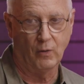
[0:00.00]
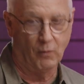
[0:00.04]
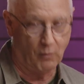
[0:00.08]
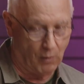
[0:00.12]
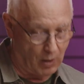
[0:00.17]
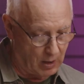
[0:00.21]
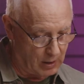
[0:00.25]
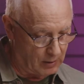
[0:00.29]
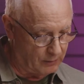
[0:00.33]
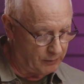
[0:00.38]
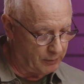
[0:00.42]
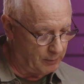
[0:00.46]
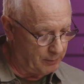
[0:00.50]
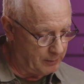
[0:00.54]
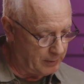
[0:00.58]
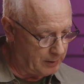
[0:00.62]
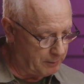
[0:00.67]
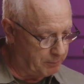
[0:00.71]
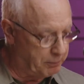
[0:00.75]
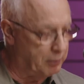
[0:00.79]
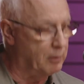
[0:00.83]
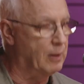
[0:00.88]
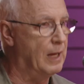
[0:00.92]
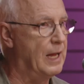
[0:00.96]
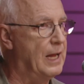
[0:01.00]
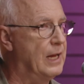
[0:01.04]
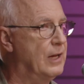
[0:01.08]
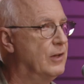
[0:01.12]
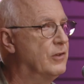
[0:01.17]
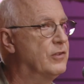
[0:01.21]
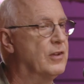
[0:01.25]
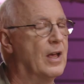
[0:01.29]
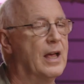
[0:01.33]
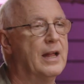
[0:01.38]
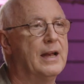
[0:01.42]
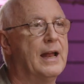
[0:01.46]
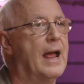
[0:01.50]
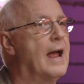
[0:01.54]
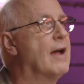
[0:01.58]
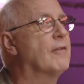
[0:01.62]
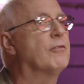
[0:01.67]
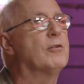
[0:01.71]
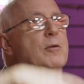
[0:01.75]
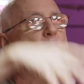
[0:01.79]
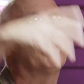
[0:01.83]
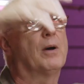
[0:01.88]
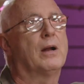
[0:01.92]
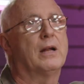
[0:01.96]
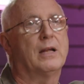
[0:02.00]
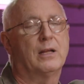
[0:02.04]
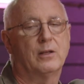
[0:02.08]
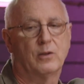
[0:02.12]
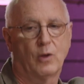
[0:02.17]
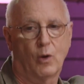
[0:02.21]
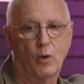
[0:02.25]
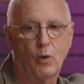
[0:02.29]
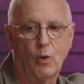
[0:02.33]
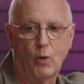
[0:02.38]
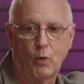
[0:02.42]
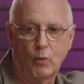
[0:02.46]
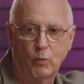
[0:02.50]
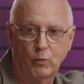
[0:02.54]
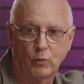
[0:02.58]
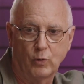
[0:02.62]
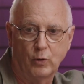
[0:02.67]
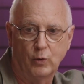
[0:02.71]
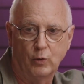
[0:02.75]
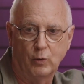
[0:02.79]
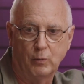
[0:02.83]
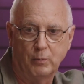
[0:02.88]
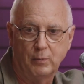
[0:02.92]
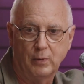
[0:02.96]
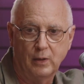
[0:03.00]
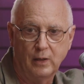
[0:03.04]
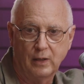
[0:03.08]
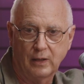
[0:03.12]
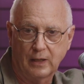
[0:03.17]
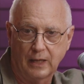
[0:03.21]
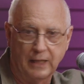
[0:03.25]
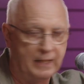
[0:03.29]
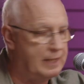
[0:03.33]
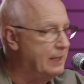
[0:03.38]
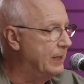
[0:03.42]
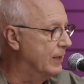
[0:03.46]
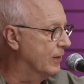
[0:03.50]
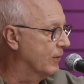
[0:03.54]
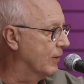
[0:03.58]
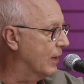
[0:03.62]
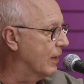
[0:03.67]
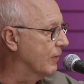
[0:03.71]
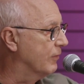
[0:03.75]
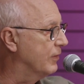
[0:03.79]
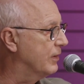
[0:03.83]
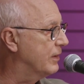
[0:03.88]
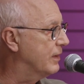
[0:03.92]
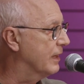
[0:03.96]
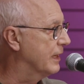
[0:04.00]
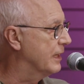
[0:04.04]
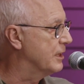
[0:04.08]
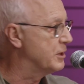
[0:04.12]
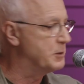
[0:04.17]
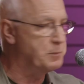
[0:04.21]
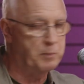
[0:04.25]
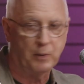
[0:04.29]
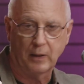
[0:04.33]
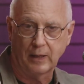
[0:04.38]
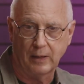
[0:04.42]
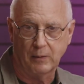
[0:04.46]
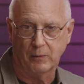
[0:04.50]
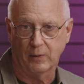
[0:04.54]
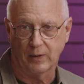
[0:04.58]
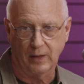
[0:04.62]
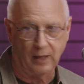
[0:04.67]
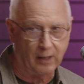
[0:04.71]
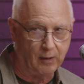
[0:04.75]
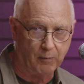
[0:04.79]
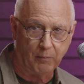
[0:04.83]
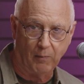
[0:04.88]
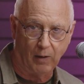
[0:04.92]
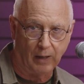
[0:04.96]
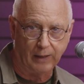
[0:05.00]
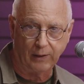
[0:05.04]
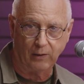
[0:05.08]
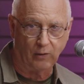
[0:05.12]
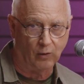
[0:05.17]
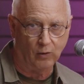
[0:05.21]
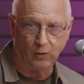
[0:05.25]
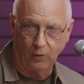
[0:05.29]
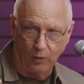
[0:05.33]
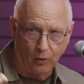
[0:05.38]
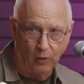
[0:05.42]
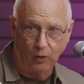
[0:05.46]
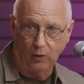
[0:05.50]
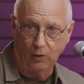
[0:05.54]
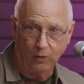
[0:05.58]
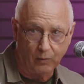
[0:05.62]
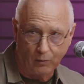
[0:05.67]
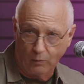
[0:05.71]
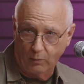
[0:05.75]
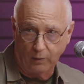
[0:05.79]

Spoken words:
One of them he plays, and everybody in the whole room can hear everything he's playing without a mic, or her, or